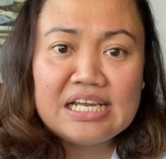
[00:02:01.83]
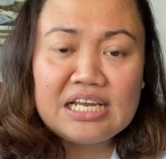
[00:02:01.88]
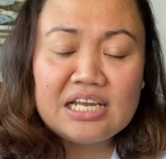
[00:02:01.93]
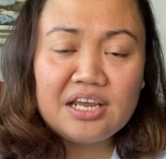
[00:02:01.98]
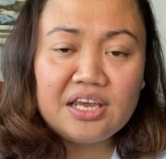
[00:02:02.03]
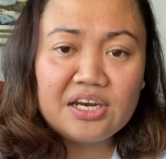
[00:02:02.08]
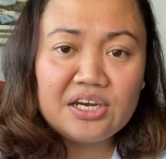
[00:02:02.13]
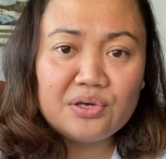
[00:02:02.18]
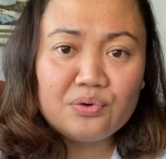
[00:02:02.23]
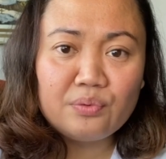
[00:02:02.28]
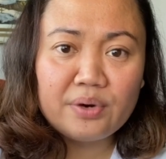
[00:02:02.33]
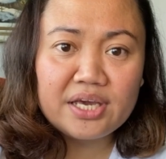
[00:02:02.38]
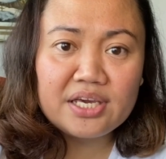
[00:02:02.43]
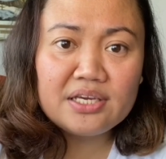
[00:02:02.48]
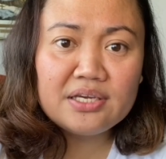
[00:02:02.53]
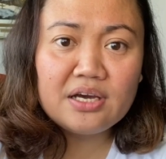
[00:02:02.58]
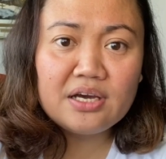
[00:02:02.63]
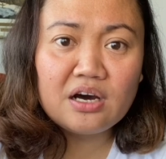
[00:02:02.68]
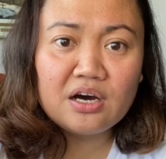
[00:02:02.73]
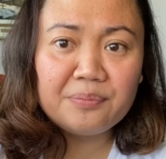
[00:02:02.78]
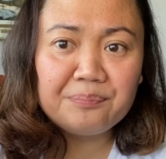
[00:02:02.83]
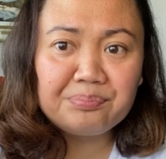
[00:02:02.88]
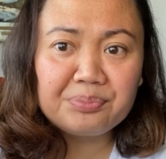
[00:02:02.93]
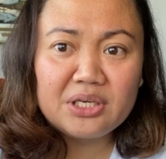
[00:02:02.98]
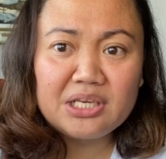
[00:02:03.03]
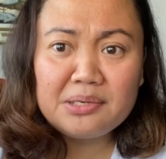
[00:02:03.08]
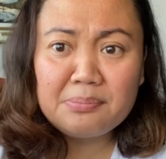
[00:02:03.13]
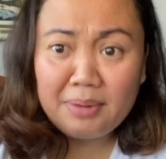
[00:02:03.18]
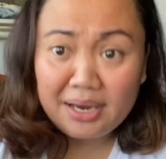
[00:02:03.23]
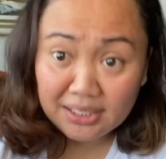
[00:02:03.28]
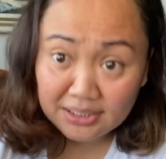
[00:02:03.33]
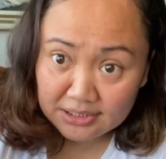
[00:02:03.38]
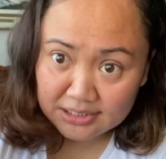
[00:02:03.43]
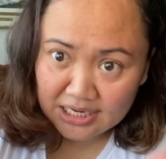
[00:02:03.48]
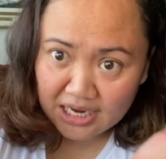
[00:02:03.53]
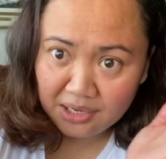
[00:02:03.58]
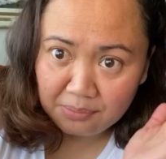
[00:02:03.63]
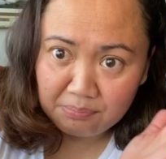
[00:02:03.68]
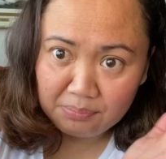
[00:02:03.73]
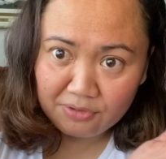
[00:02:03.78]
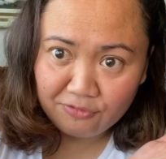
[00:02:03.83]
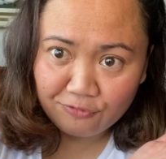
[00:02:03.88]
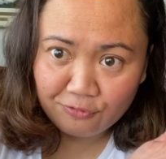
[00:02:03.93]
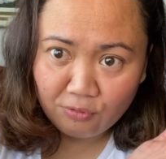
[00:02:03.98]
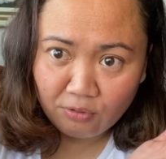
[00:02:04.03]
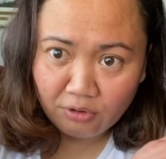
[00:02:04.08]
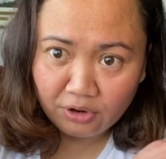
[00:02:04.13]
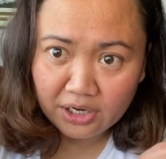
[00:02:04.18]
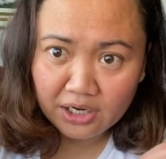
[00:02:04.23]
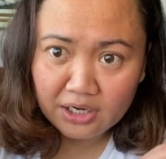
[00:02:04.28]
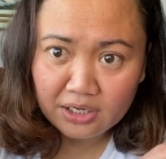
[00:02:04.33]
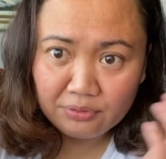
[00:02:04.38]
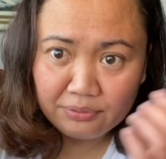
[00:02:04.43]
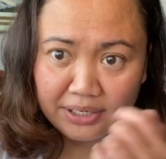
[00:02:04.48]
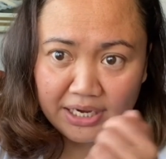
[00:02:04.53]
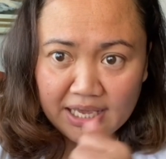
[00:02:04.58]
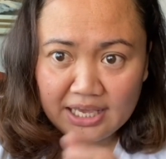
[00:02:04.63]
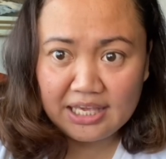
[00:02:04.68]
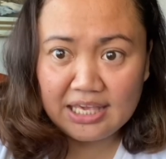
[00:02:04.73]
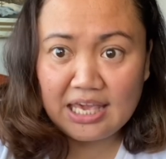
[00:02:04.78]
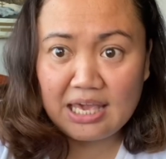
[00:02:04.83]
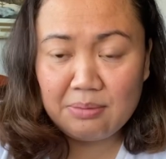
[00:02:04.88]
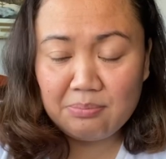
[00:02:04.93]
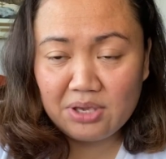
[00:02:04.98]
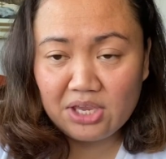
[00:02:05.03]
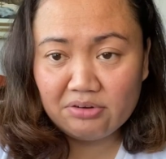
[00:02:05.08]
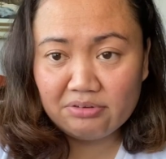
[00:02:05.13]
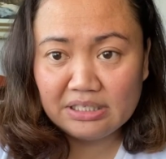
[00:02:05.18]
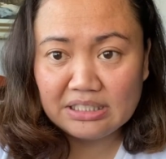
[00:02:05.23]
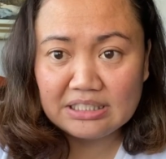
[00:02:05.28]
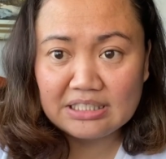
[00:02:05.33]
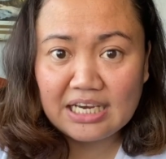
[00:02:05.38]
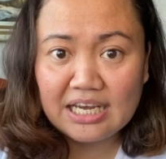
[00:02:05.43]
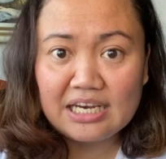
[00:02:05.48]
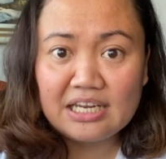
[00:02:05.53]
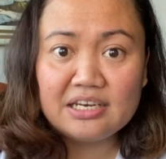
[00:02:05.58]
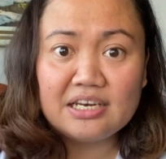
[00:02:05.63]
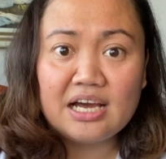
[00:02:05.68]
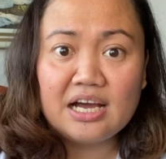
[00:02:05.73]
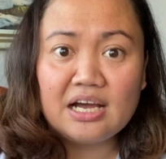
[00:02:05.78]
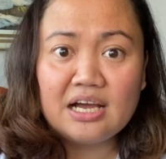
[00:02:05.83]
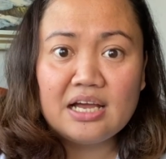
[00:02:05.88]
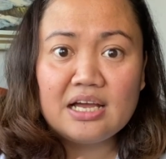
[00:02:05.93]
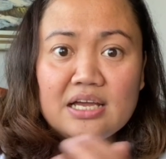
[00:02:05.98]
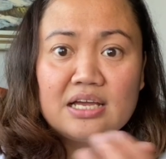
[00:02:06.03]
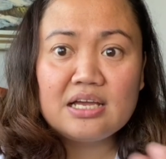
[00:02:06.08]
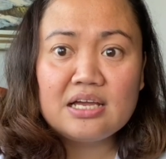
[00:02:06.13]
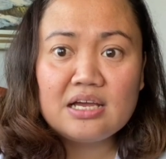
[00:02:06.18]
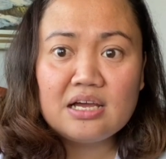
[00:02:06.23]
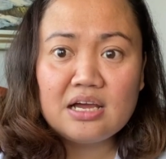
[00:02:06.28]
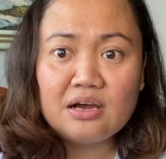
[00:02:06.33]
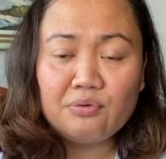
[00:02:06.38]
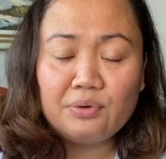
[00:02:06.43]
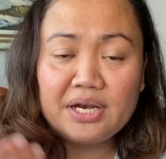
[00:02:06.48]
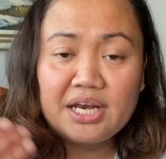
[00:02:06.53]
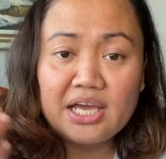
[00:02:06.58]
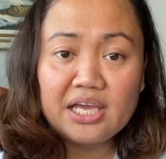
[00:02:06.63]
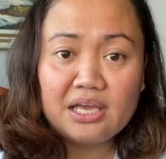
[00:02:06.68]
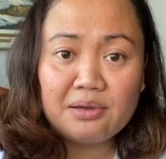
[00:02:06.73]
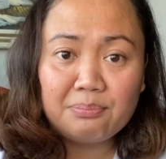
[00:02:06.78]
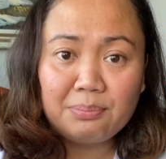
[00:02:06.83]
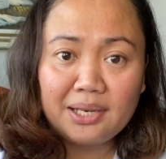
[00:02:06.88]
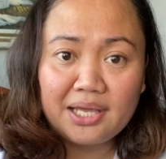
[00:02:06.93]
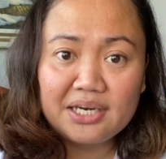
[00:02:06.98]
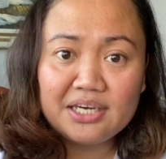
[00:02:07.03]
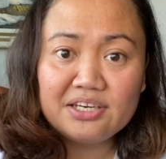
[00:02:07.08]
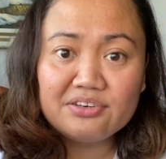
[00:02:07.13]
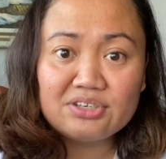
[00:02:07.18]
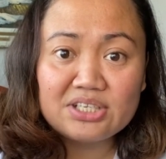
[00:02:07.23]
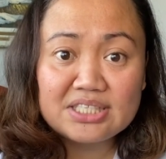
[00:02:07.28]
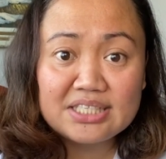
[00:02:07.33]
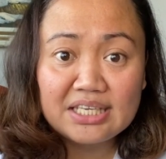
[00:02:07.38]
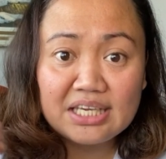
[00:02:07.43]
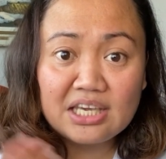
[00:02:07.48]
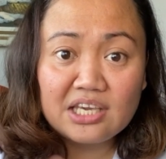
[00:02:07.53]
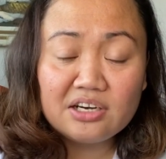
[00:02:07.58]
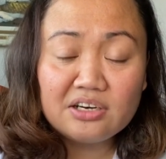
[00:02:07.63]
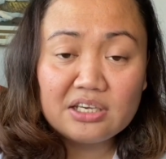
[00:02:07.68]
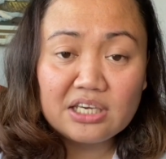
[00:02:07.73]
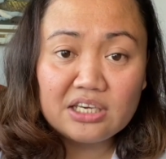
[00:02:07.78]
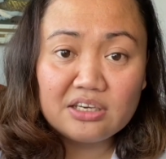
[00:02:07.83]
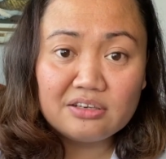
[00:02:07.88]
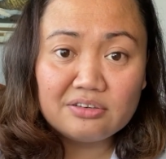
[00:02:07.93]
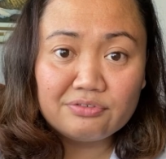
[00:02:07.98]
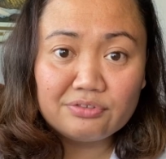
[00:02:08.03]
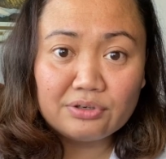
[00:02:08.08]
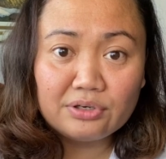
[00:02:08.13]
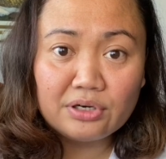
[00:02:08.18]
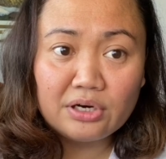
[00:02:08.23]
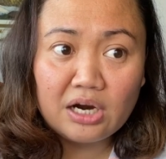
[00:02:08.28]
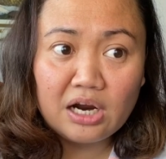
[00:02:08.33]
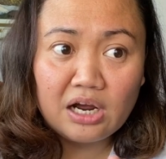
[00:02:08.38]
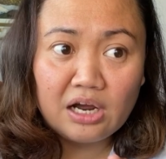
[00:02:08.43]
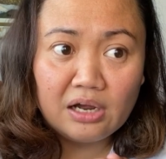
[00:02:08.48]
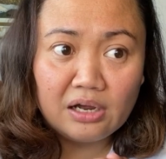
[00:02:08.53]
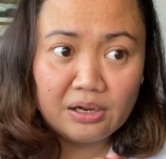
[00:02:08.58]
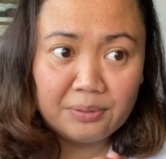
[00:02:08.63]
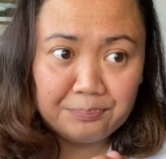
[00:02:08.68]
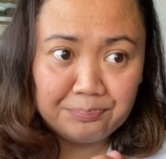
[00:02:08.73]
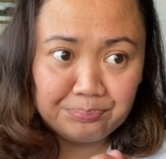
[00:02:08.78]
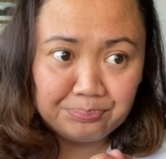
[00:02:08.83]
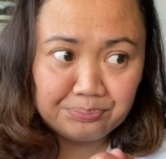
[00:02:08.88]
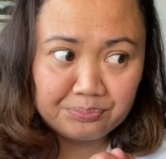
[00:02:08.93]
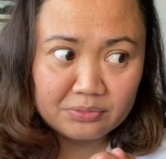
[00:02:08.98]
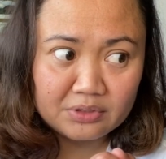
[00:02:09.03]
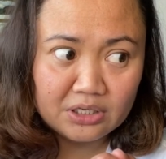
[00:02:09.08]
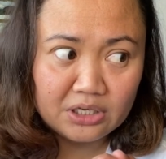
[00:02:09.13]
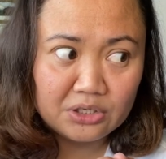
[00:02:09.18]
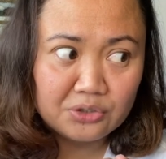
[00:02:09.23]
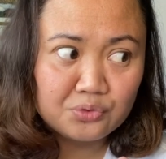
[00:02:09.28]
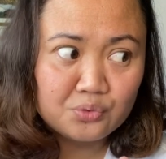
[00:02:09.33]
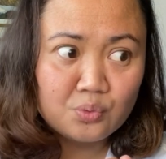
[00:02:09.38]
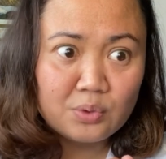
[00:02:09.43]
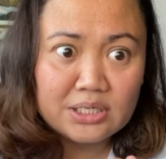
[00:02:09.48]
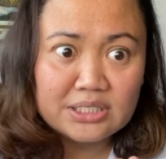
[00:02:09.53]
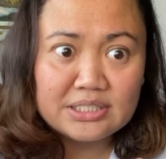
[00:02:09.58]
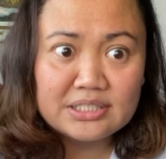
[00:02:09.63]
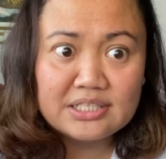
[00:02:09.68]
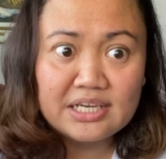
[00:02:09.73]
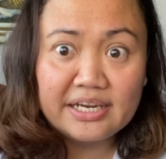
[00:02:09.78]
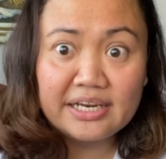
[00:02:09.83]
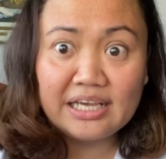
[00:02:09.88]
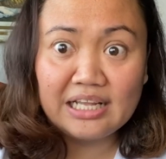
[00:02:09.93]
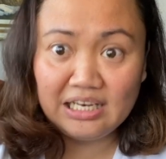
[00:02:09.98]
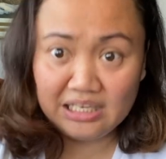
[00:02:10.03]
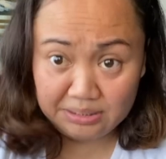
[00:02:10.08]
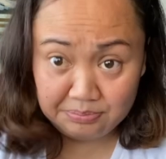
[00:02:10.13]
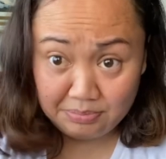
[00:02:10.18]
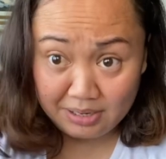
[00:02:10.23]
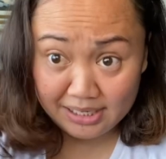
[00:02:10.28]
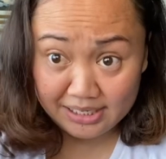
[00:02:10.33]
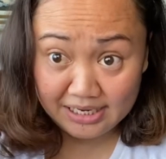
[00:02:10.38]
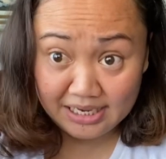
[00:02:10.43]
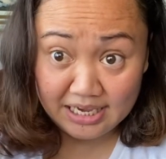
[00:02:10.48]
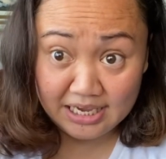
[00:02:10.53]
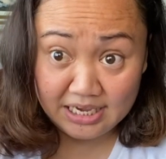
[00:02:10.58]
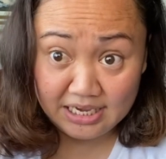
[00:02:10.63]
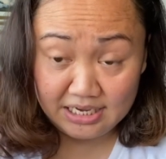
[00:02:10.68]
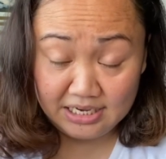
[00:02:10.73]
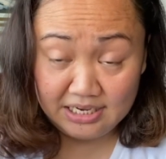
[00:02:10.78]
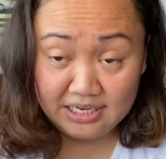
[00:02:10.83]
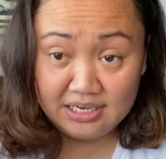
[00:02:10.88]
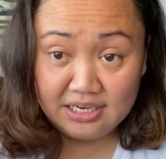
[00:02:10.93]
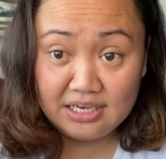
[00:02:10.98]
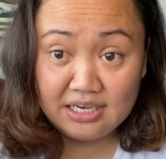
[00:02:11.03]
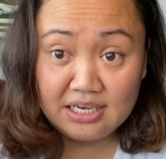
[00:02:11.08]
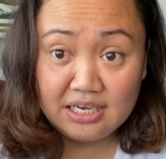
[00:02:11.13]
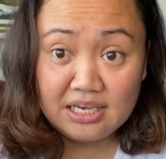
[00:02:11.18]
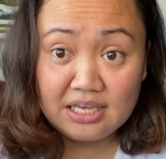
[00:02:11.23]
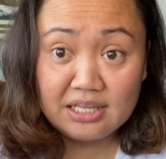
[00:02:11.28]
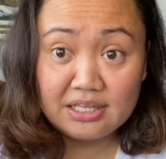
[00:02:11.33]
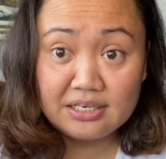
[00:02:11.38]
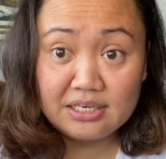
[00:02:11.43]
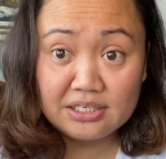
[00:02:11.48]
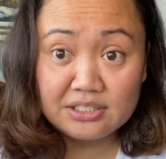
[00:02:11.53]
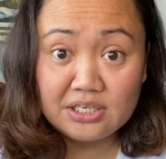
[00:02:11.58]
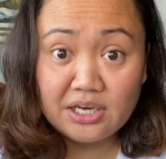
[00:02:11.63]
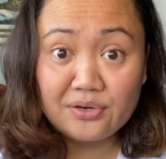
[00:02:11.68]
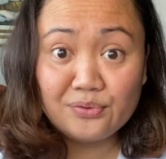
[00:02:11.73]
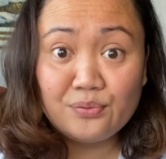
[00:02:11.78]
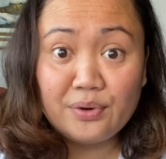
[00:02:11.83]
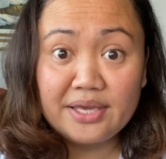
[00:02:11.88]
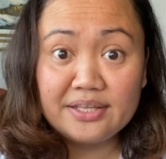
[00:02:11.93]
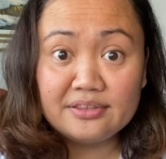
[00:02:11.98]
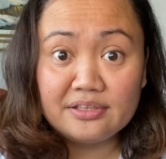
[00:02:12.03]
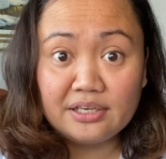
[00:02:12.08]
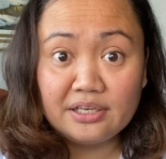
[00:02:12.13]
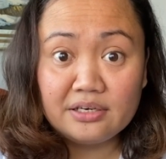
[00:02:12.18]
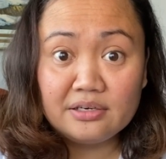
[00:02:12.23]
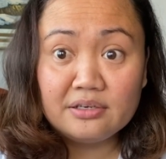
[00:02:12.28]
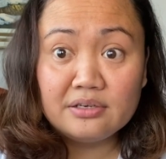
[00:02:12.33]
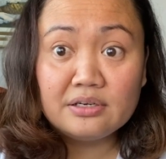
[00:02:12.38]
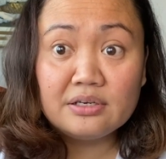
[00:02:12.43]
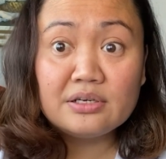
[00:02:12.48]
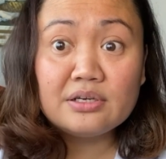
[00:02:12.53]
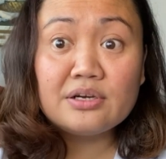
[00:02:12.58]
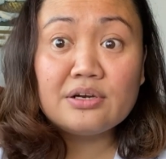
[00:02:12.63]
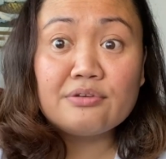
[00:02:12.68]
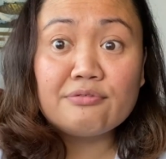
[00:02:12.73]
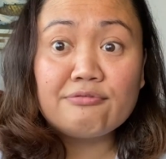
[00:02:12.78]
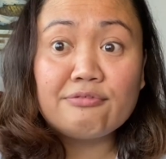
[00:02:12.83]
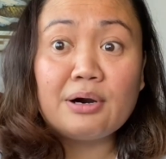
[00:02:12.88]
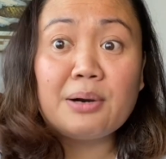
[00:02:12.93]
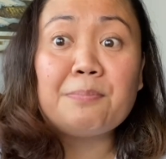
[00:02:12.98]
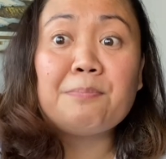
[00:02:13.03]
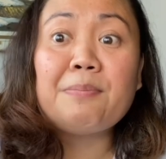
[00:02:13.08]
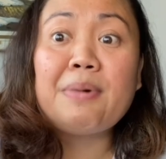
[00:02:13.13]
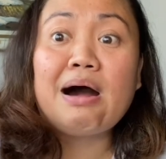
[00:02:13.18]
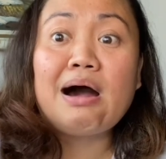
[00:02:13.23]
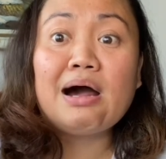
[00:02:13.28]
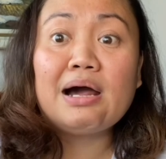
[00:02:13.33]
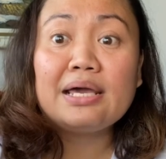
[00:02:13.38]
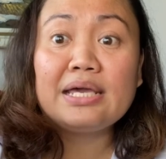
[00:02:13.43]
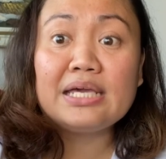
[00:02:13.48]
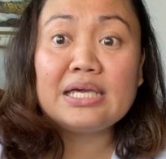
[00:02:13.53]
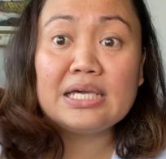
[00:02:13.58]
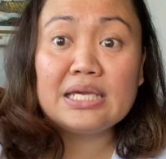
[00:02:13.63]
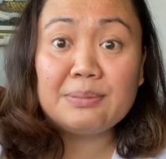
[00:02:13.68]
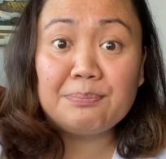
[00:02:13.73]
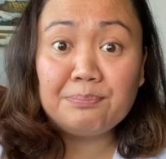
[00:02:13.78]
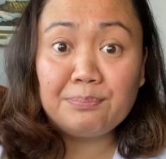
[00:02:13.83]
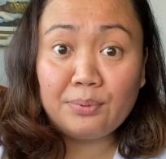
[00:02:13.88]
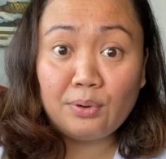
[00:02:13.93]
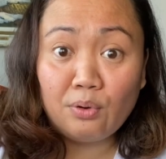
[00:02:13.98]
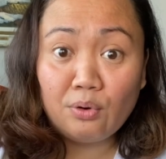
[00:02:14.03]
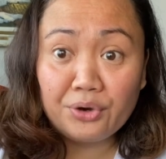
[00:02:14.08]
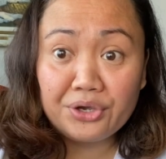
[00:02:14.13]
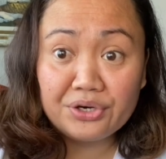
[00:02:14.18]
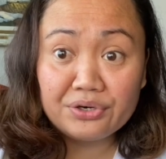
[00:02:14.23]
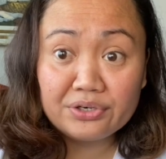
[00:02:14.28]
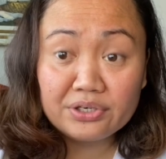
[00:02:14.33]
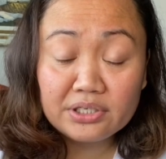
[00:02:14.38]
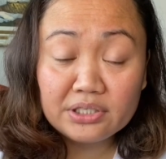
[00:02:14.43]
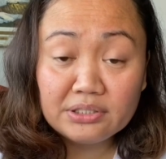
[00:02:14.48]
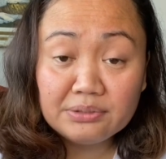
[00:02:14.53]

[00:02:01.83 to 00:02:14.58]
Anyway, in my time before, when I came here in Canada, when I applied here as a caregiver, it was the LMIA that I waited from my employer.